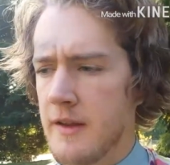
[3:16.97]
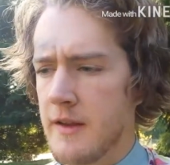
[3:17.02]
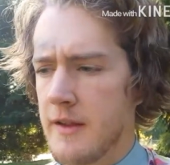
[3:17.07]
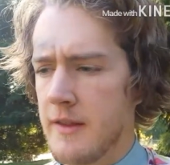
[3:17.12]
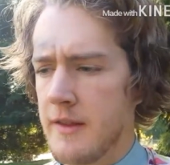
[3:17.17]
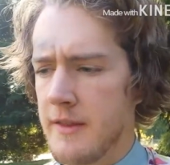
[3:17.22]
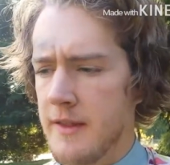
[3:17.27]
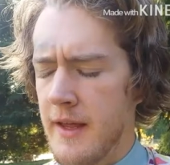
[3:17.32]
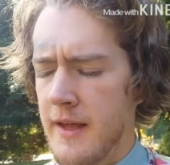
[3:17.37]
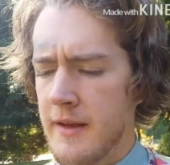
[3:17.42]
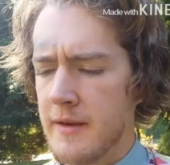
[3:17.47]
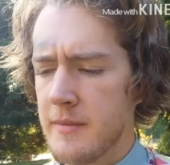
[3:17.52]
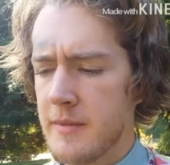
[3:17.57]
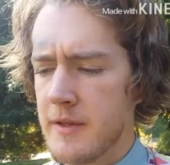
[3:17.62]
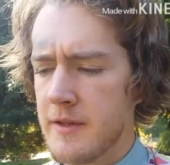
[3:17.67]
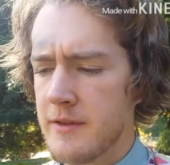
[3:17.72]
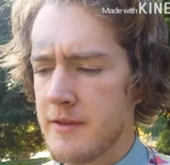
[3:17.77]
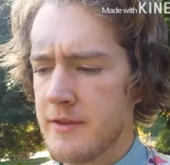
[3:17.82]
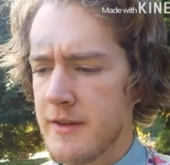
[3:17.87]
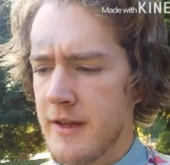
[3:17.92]
That
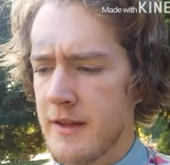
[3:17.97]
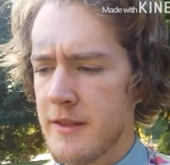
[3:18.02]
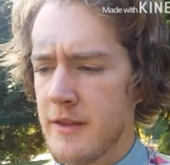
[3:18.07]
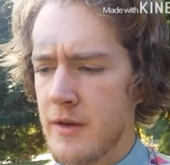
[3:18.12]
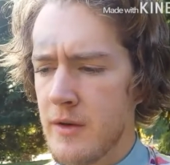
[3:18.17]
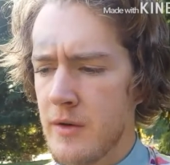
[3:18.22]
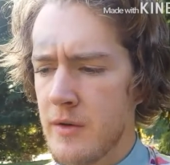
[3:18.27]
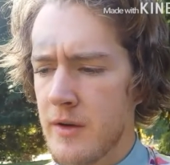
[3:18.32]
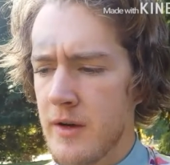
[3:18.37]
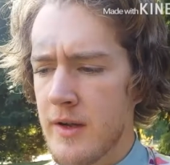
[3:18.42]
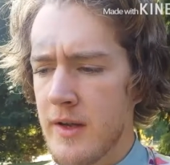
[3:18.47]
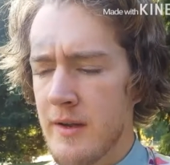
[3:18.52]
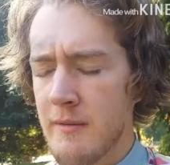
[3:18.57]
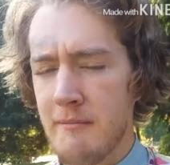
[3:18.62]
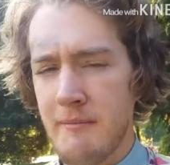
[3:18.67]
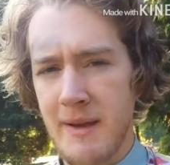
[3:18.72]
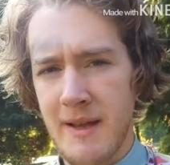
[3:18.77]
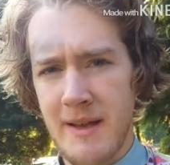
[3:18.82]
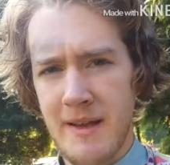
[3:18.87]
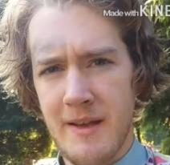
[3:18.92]
being said though, it
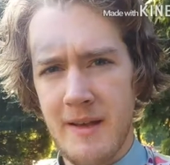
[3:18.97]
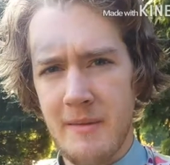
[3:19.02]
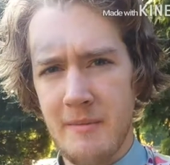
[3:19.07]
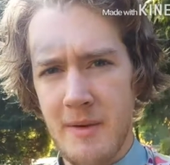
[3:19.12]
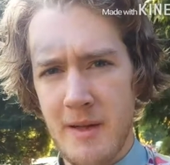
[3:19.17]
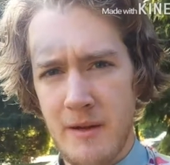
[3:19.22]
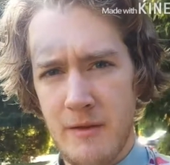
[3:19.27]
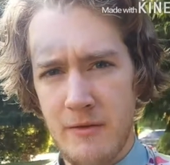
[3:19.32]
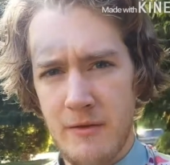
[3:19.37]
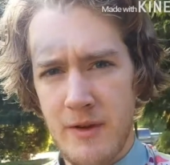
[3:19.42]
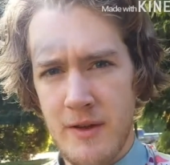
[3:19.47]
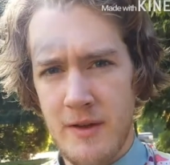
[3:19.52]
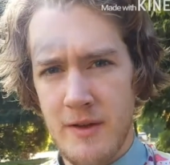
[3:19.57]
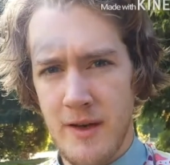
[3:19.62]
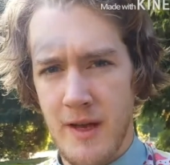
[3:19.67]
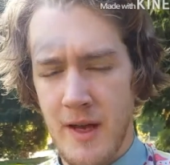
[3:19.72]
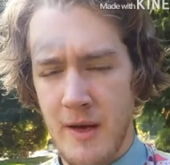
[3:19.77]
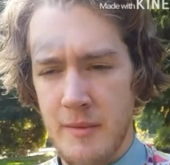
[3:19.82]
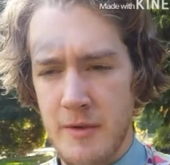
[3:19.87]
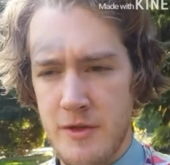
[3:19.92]
may benefit in
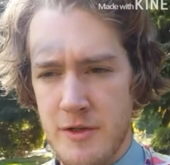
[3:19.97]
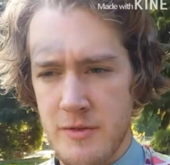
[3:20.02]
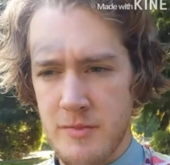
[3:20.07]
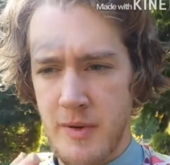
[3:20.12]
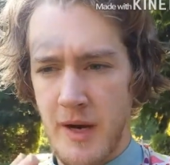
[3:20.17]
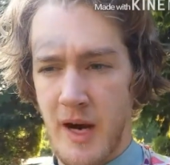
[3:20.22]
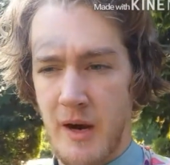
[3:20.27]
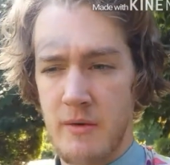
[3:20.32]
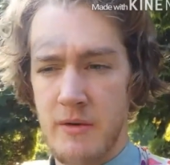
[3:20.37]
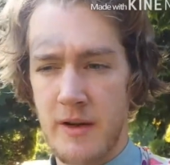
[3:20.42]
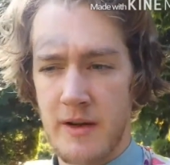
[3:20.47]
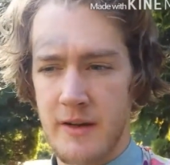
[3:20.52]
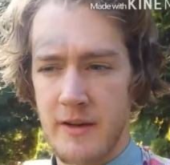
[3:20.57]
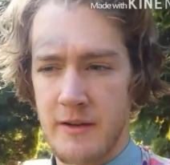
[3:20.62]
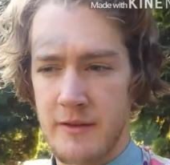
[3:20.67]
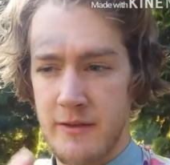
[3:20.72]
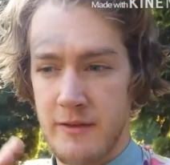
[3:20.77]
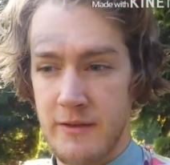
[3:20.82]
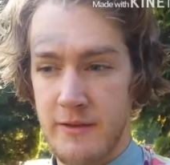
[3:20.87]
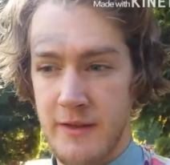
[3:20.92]
how much power I can
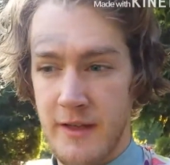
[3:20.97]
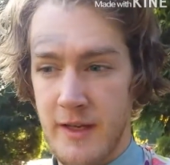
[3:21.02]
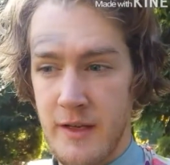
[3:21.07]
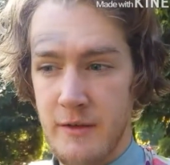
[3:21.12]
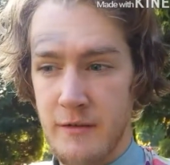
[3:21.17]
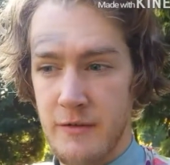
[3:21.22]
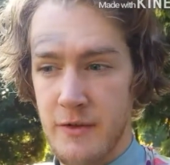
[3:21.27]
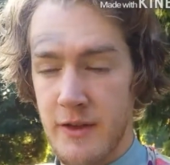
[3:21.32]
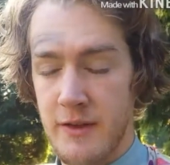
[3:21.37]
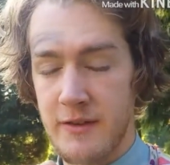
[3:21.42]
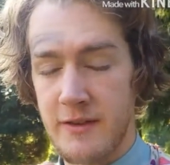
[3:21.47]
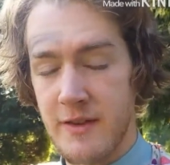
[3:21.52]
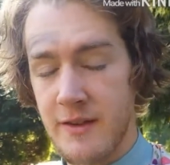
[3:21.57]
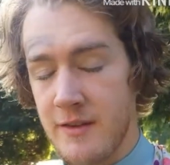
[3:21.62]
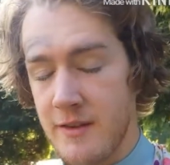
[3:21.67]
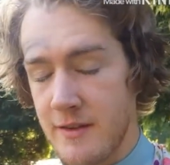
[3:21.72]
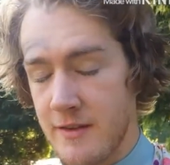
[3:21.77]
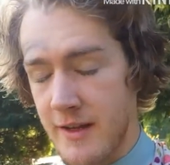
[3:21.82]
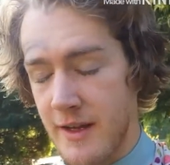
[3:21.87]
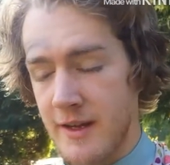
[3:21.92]
sustain for that
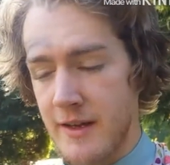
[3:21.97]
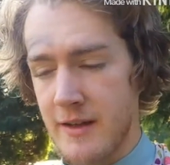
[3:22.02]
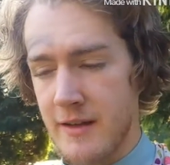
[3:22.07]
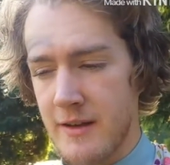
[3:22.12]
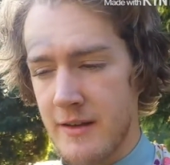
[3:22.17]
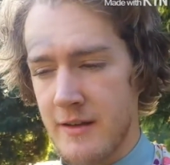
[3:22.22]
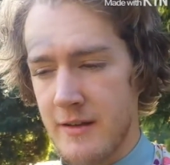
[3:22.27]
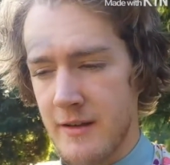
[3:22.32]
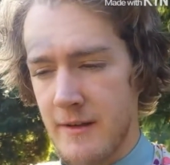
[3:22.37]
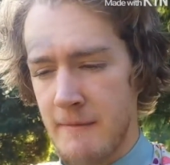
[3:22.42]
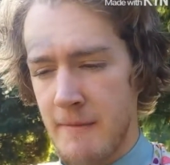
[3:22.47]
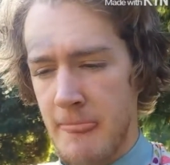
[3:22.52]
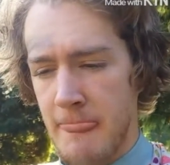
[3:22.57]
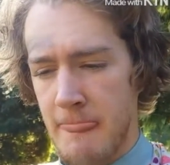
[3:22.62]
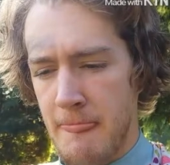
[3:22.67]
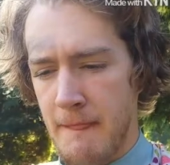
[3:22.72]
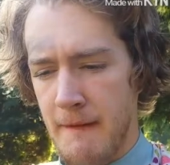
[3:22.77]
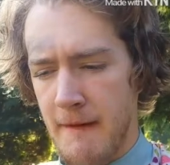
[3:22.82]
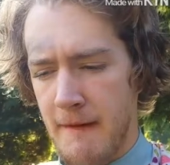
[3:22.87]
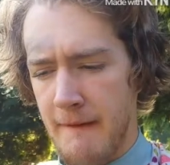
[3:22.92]
60 seconds.
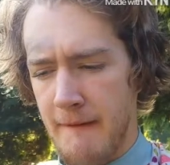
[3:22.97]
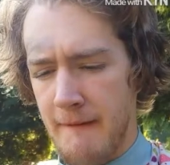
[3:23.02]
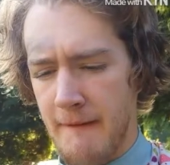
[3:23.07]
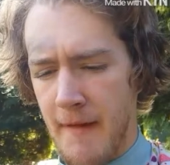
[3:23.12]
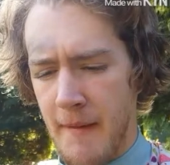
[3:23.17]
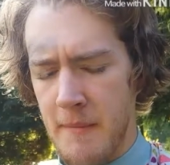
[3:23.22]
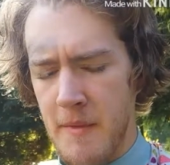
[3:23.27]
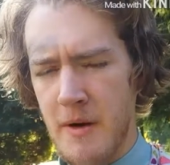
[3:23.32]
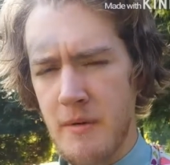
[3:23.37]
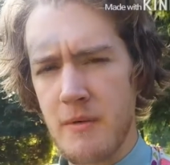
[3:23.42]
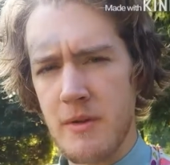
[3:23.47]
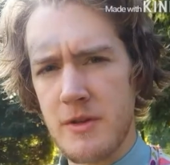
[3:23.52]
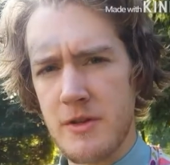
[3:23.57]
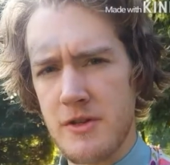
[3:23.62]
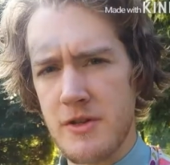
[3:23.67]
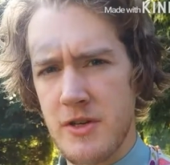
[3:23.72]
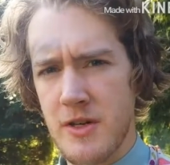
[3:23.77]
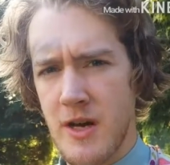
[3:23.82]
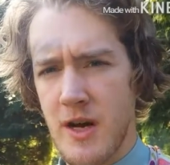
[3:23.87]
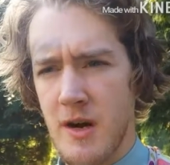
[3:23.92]
I'm not really
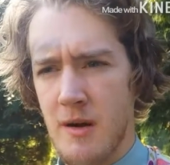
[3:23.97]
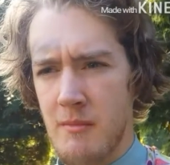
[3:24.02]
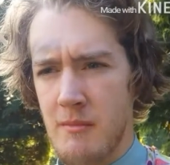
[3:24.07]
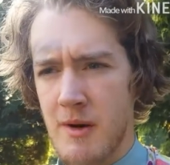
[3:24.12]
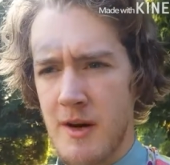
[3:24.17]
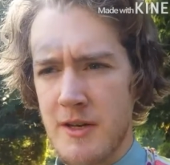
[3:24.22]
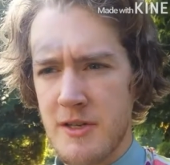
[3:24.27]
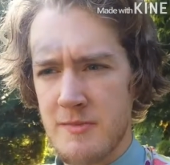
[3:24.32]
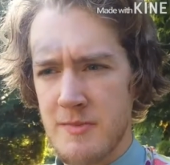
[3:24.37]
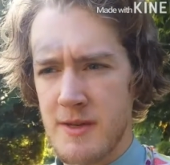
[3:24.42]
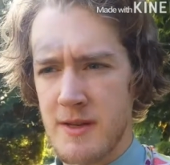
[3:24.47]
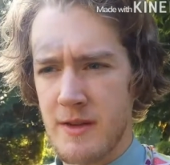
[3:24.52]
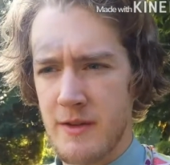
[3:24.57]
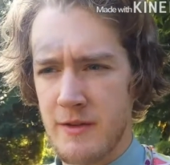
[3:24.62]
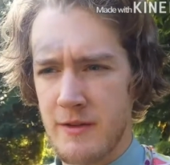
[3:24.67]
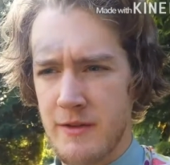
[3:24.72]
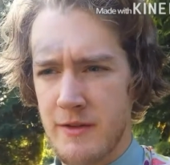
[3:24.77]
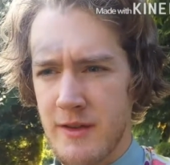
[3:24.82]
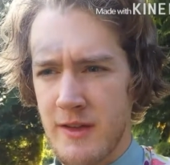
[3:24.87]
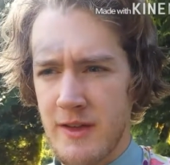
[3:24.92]
sure how much,
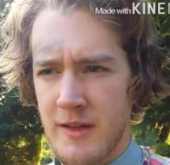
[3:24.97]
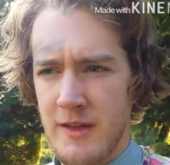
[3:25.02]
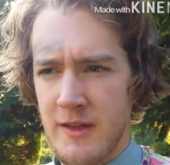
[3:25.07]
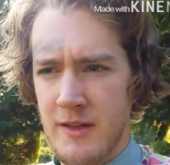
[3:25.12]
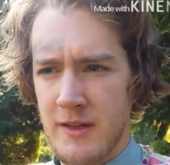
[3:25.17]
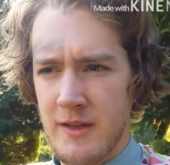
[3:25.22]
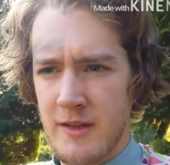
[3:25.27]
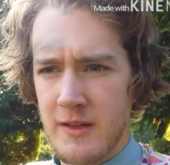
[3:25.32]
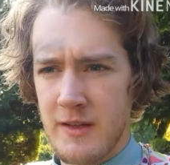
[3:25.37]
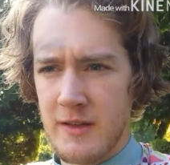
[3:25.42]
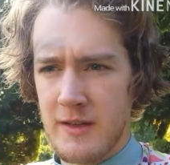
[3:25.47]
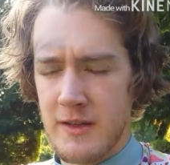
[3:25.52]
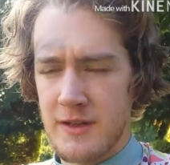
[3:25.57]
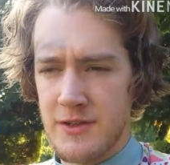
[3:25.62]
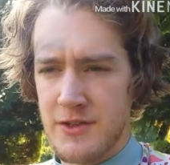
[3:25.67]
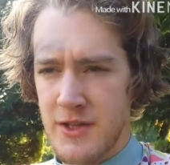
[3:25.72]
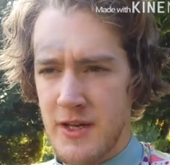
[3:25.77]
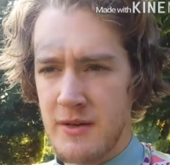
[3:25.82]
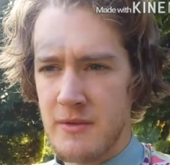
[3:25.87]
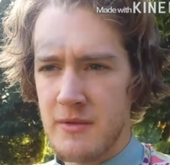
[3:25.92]
because in
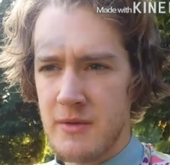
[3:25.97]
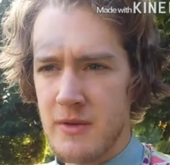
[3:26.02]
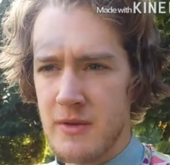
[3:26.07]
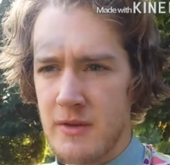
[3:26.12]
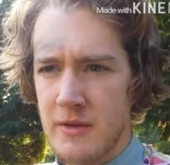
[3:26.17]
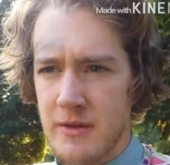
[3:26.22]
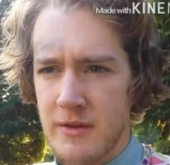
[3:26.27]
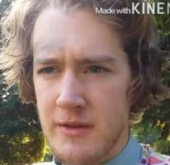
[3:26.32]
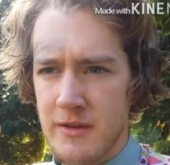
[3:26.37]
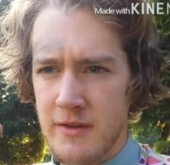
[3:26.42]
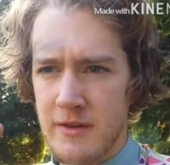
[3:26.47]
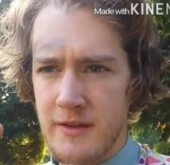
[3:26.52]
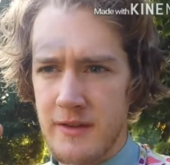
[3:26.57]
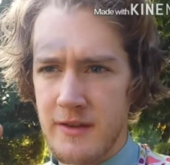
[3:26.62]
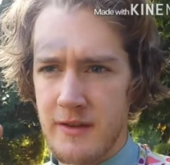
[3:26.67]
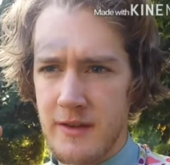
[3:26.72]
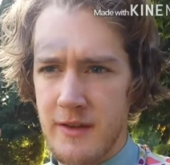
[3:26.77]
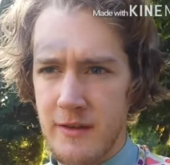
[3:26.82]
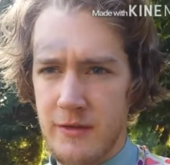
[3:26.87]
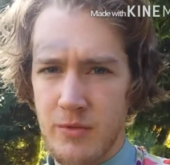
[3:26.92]
general
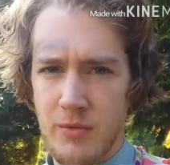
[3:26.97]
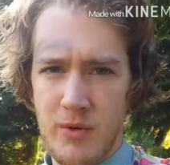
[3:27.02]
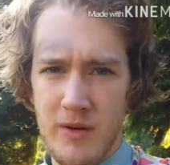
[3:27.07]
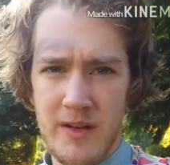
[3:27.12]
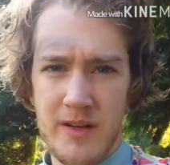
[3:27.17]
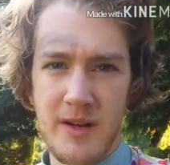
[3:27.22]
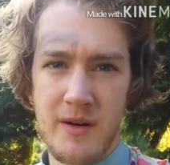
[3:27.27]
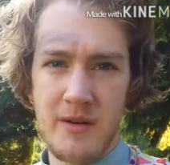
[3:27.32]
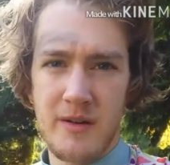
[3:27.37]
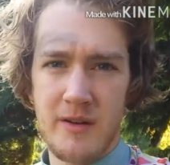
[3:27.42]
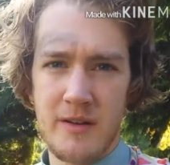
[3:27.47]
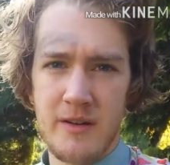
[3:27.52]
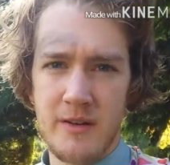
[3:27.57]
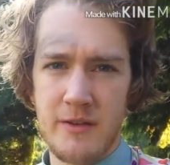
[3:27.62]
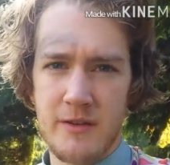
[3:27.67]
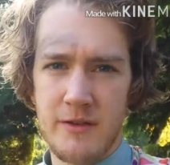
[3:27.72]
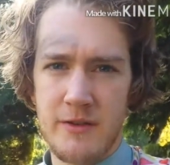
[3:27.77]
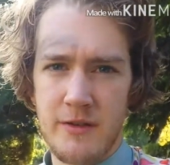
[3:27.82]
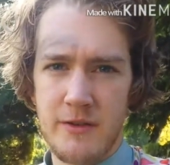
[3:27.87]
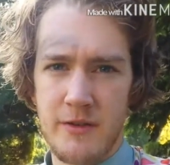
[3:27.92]
this workout
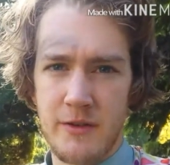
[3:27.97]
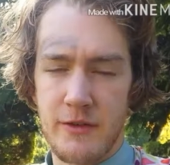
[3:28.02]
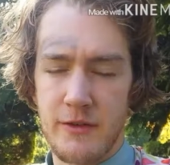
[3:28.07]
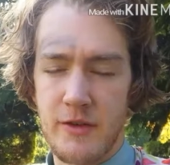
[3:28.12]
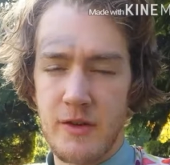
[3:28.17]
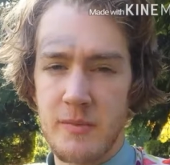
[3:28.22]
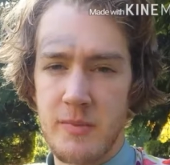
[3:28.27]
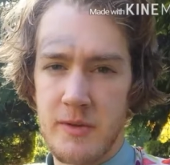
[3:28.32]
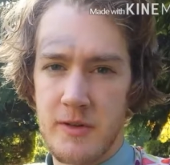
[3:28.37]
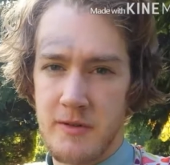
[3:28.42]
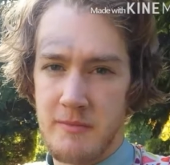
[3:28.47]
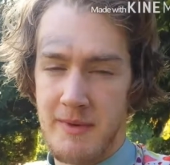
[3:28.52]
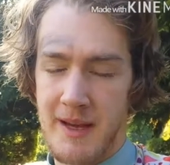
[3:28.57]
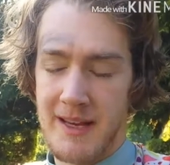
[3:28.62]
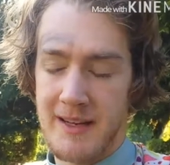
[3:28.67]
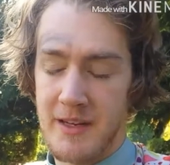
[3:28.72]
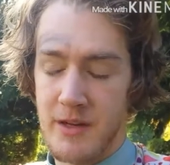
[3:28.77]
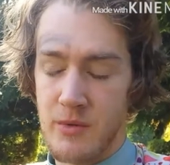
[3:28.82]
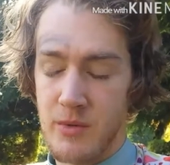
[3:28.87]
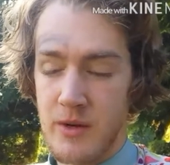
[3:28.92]
is just a super
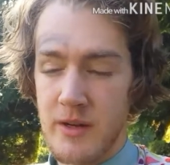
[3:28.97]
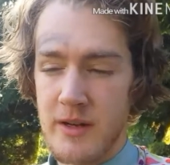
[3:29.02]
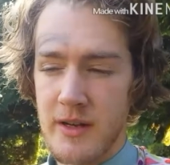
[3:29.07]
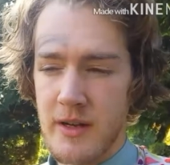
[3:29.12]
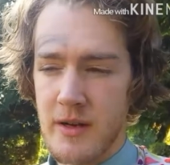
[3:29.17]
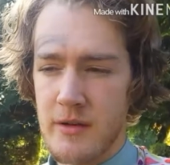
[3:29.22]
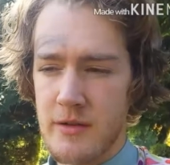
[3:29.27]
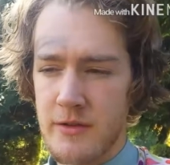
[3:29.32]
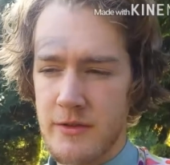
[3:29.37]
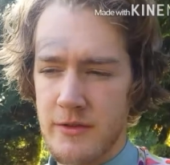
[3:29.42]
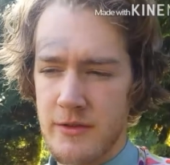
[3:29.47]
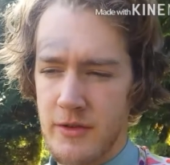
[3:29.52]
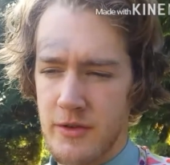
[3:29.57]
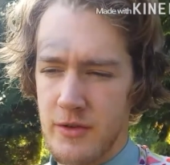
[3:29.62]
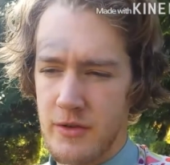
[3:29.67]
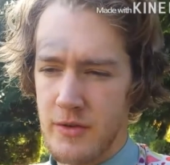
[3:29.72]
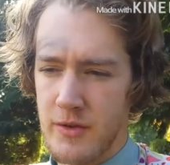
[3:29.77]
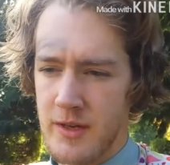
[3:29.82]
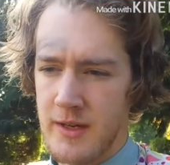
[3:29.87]
demanding workout, so